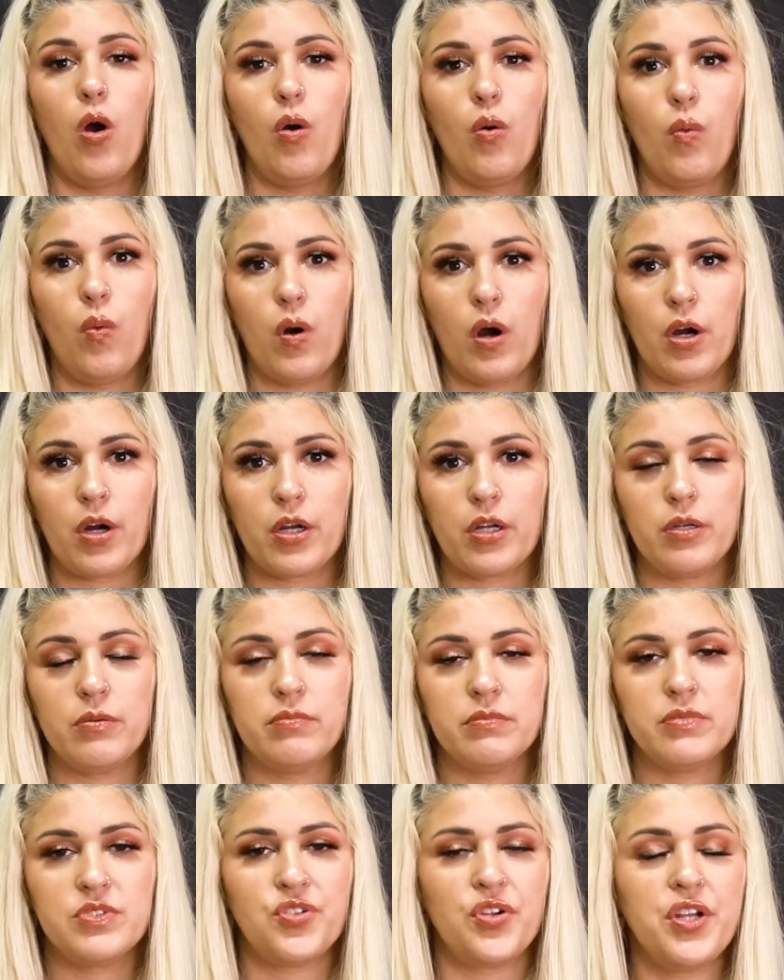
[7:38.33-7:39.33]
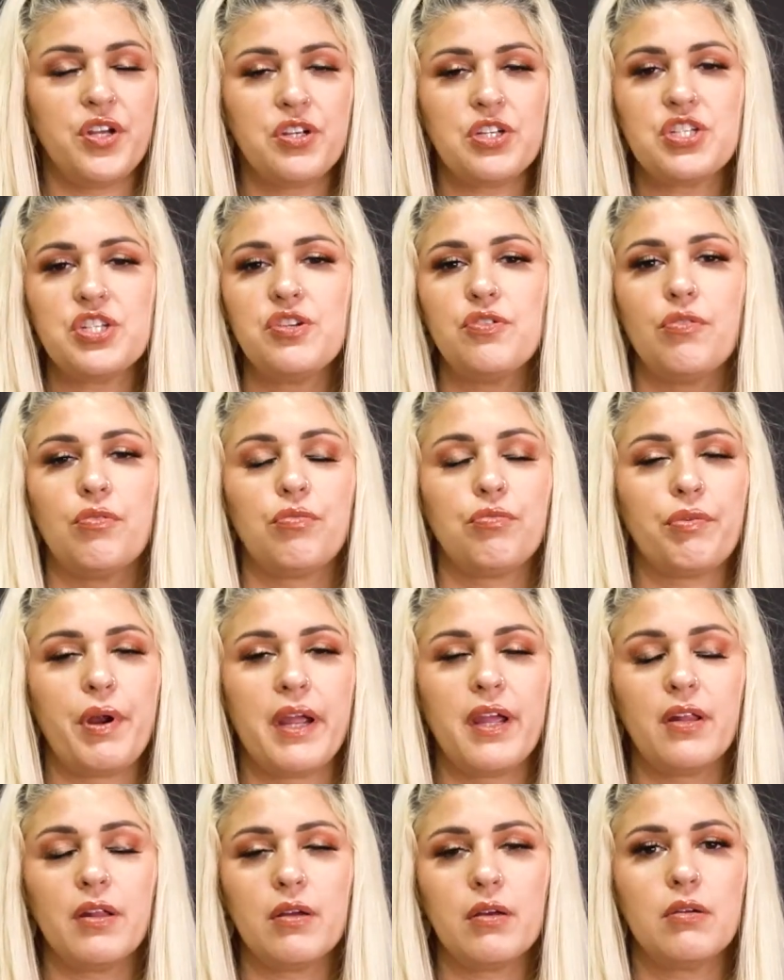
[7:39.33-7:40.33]
Work. So here's a
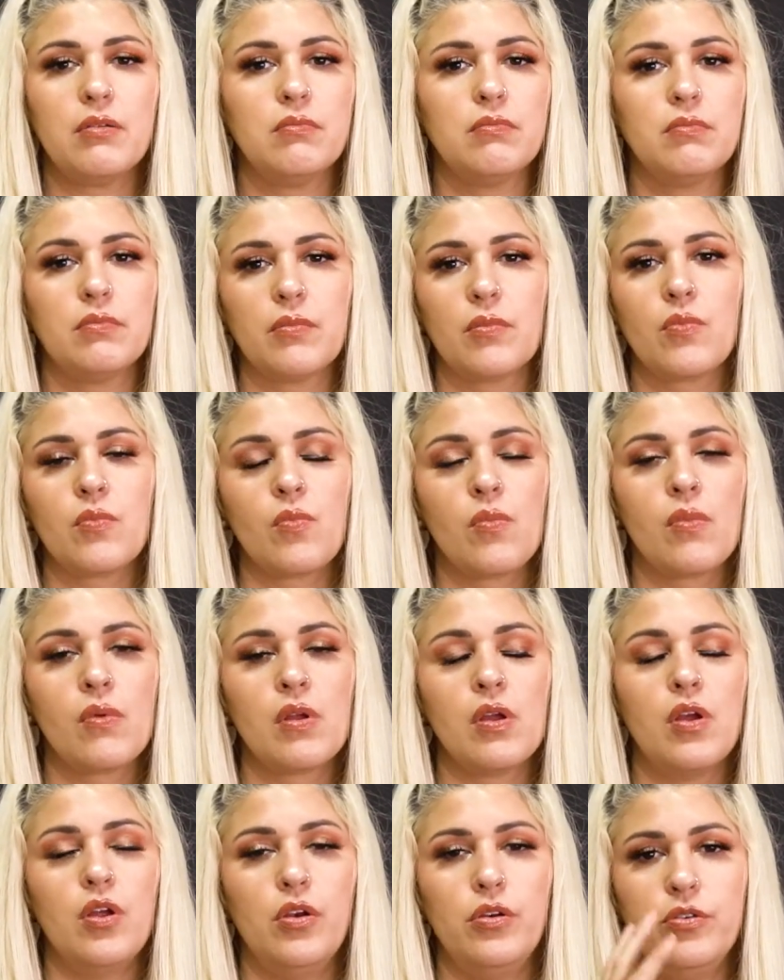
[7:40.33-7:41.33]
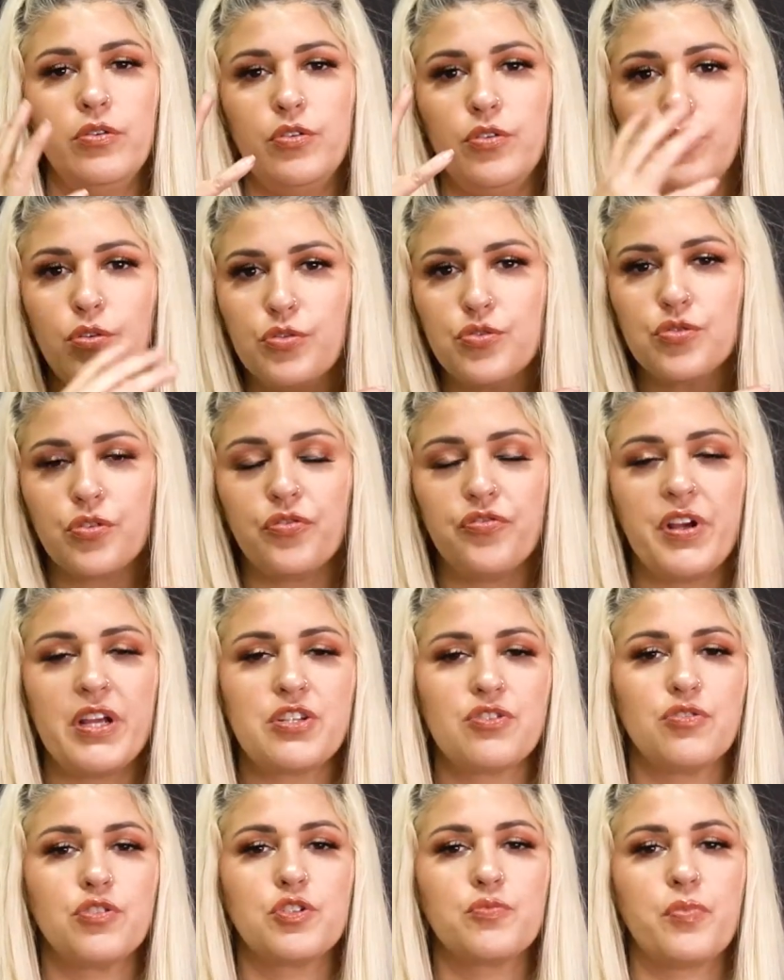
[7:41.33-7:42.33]
regular neutral
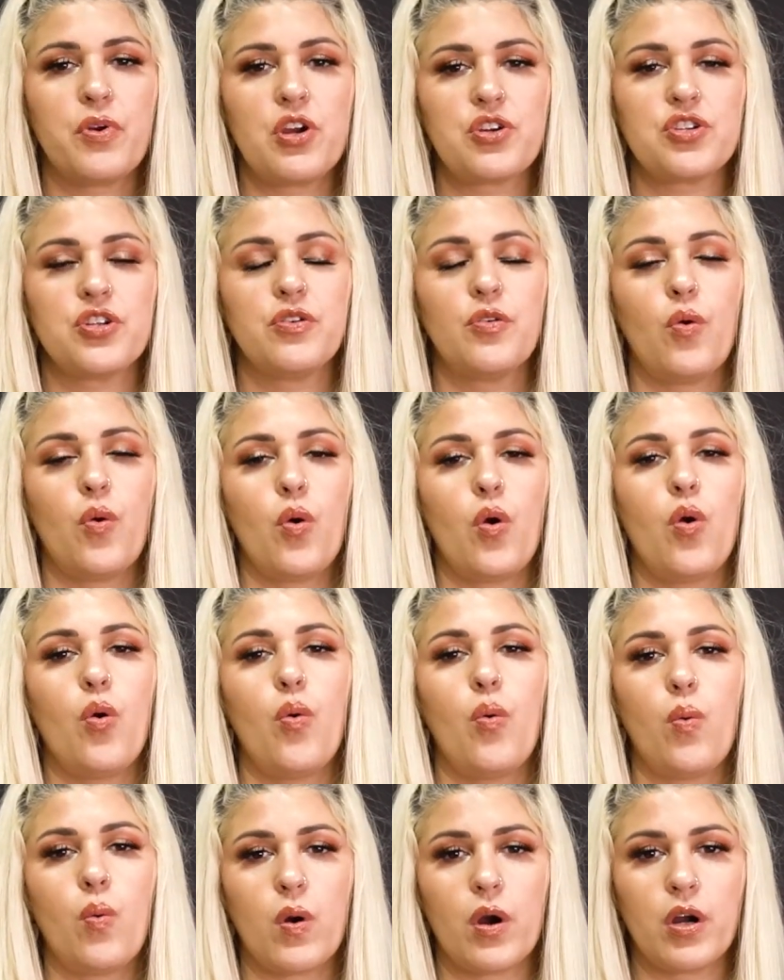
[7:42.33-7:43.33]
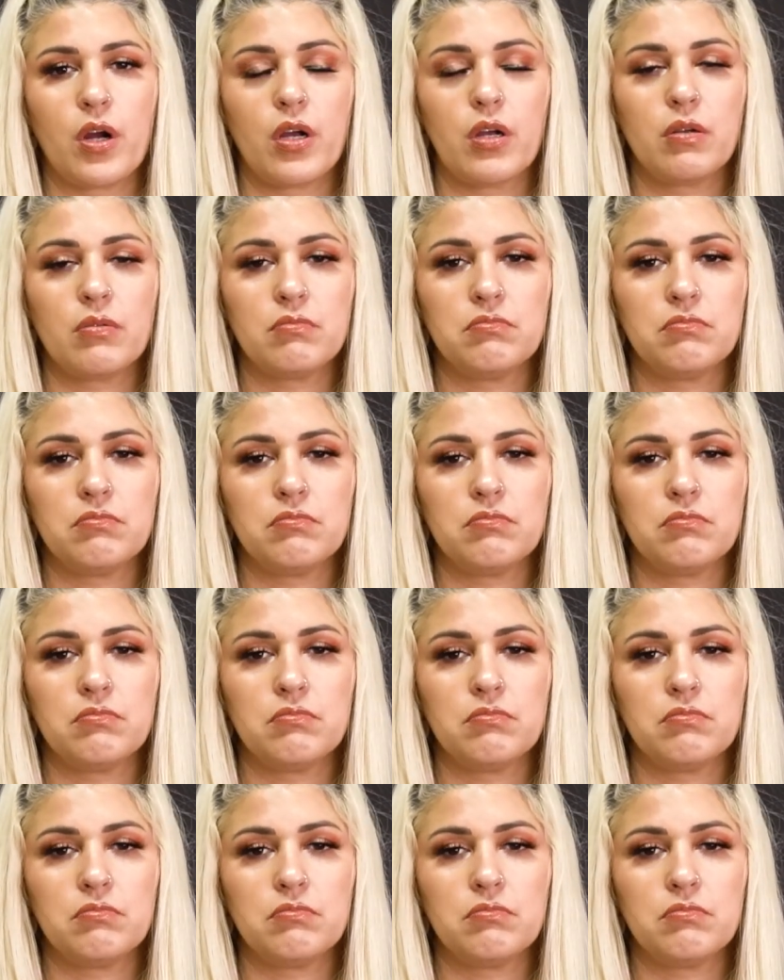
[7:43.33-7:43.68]
facial expression, work.